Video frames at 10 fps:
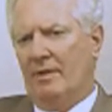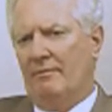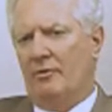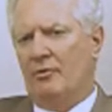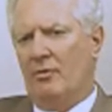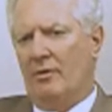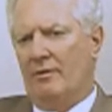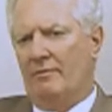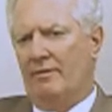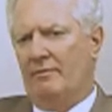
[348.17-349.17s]

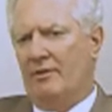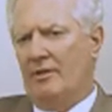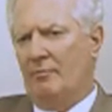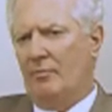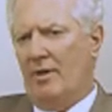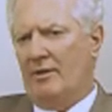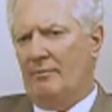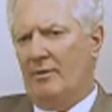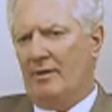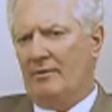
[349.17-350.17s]
inventory of 15
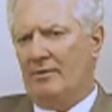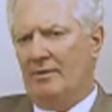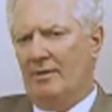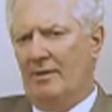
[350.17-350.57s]
prospects,